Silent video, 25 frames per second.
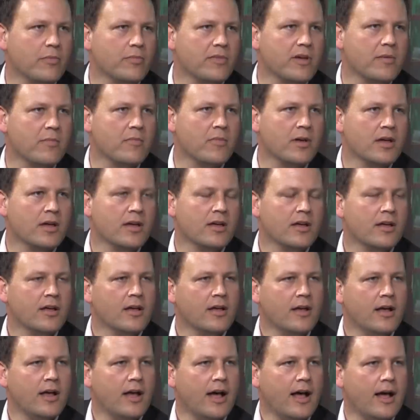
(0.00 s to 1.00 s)

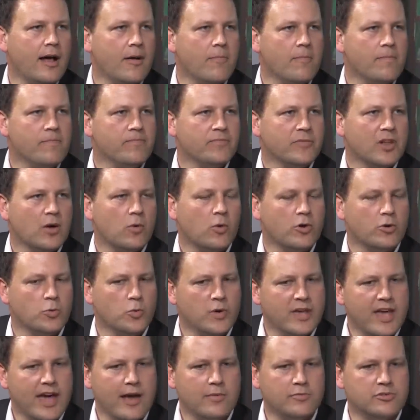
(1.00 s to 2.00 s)
them. What
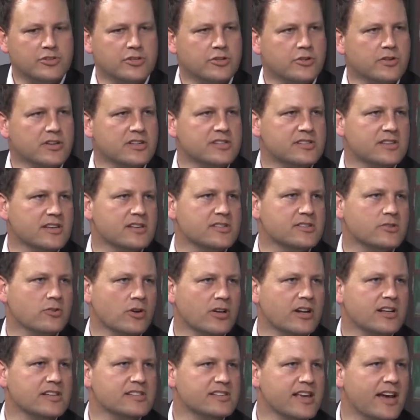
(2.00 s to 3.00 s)
we aim to do is
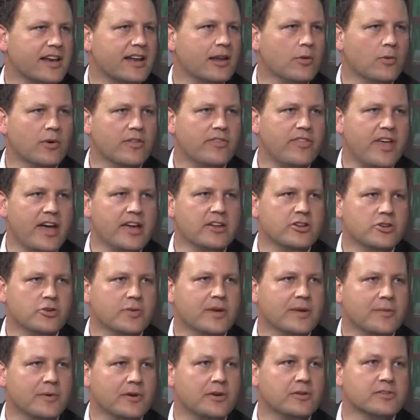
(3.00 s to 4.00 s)
not exactly what they're
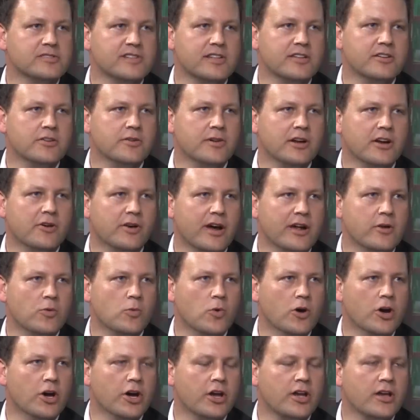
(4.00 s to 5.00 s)
doing, because they're doing great
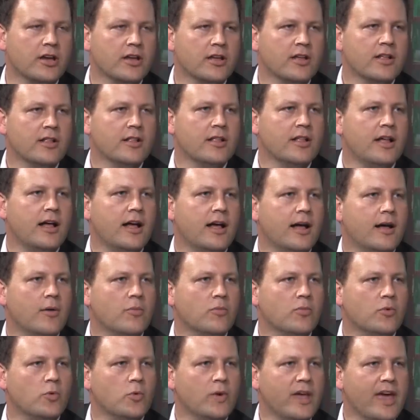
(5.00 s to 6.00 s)
work.
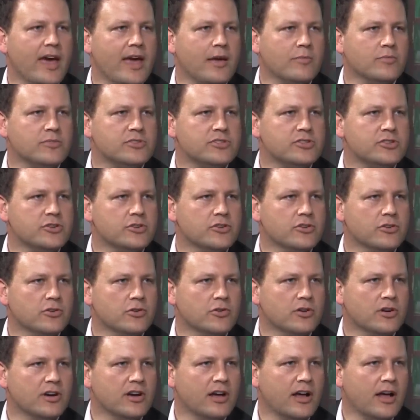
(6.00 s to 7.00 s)
We aim
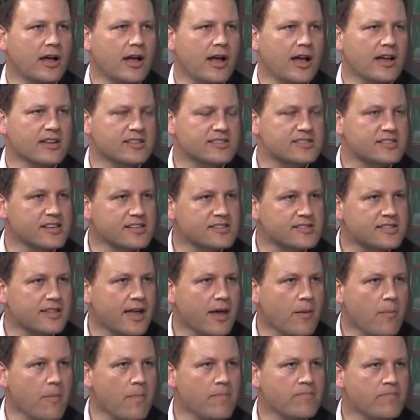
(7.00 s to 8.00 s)
to assist
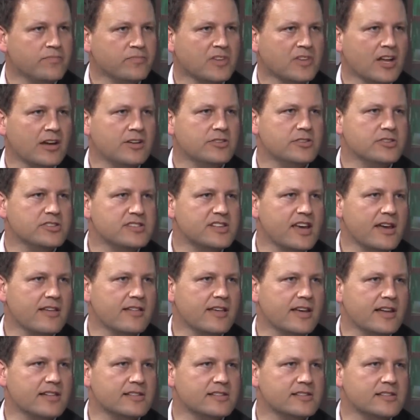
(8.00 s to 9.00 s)
them to say
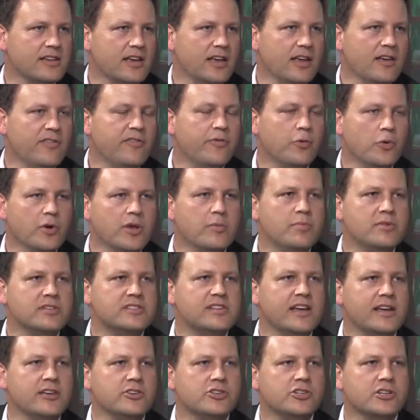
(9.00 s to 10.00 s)
that if we
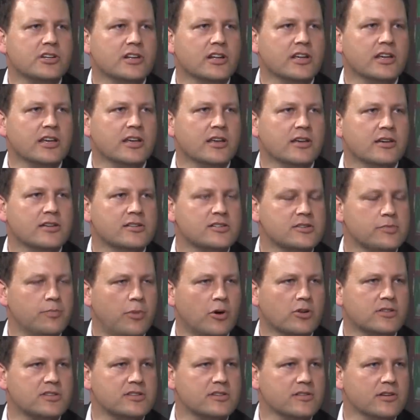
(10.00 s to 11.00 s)
potentially
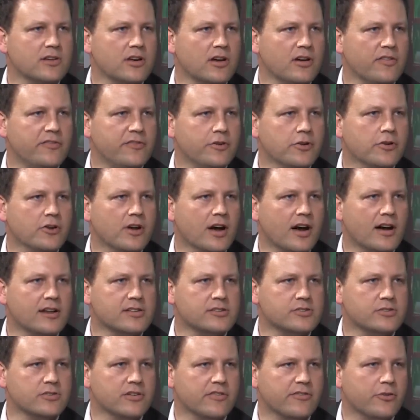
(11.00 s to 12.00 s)
spot a few
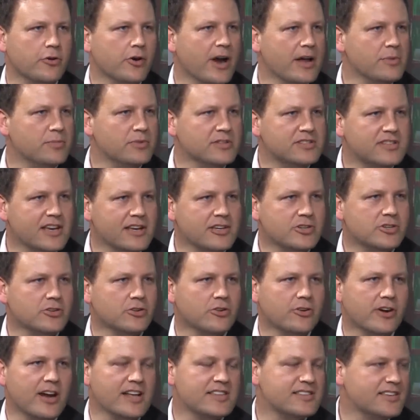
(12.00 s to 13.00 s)
guys who have great potential,
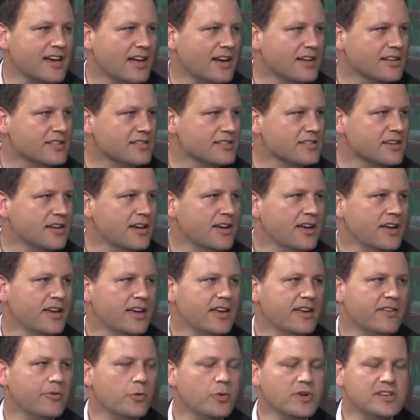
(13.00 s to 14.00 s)
great talent,
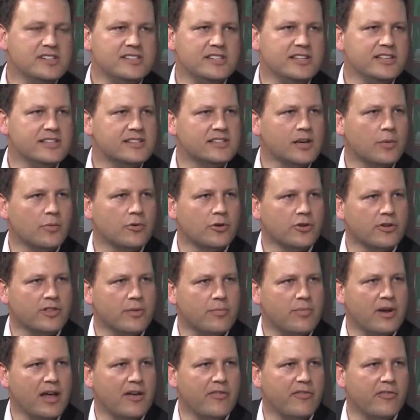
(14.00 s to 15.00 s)
if we see someone on the
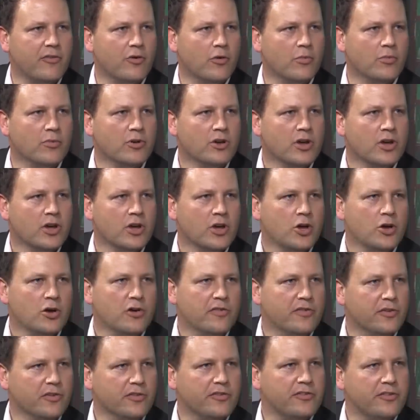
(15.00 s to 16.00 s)
platform who
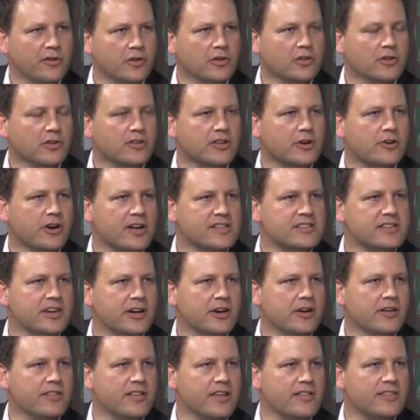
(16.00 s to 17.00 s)
fulfill the
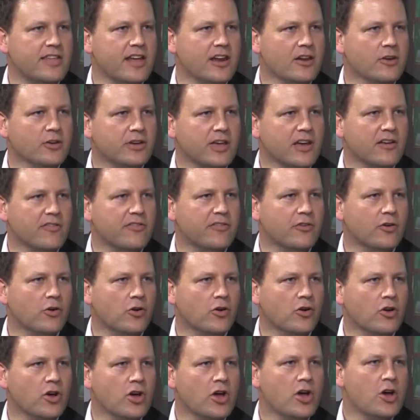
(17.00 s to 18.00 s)
criteria that they're looking
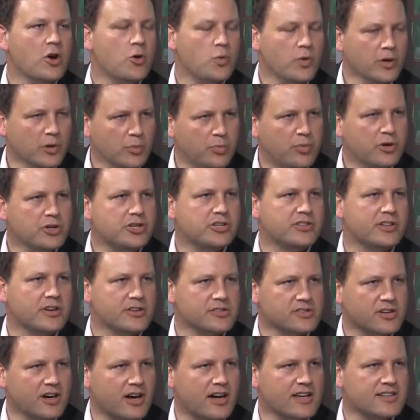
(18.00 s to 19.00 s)
for, we'll push
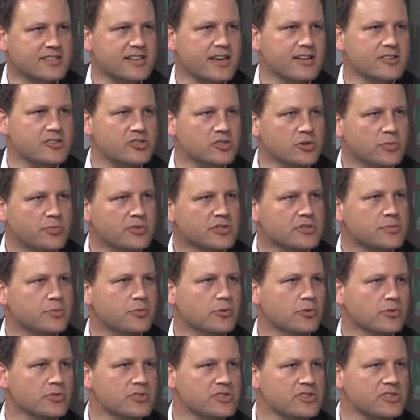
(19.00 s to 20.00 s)
those guys as super
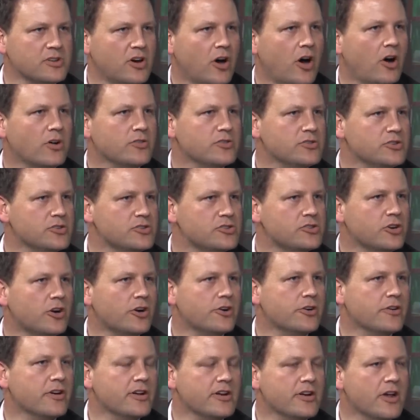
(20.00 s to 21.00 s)
sports onto
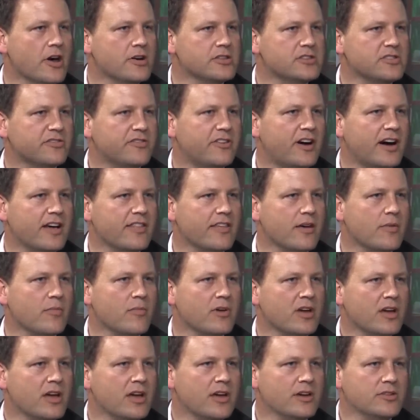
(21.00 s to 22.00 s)
Soru and notify them
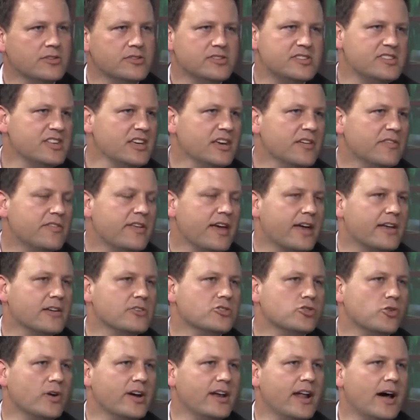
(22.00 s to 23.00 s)
to see if they can
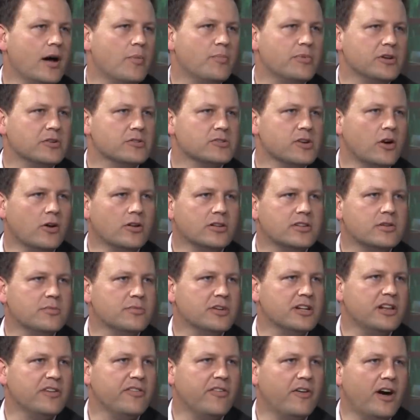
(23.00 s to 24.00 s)
join up. Because
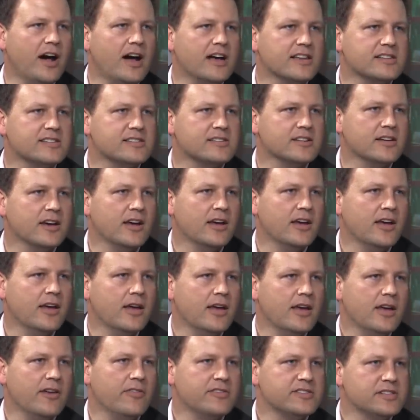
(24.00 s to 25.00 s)
ultimately for us,
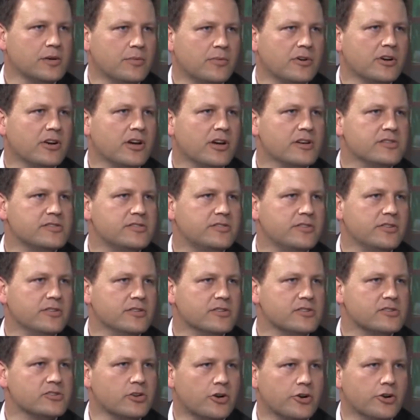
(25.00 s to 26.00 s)
if someone goes through the
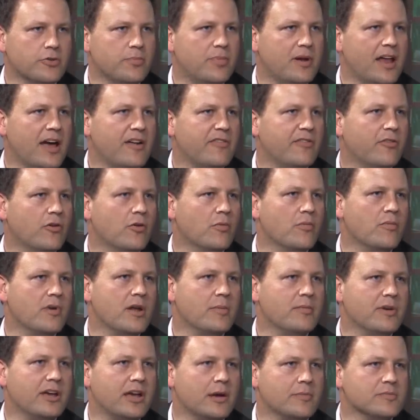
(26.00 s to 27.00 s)
Soru platform
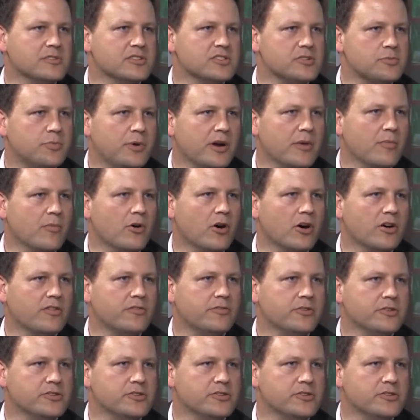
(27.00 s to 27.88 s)
and becomes a Springbok through